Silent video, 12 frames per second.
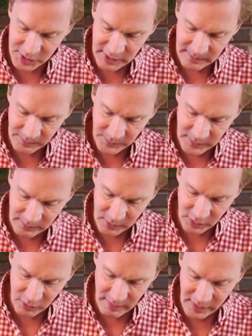then going
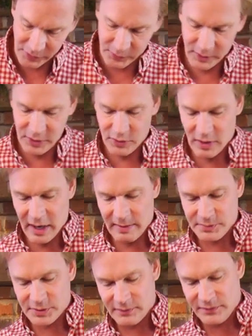to do about three
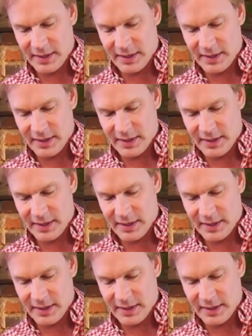drops of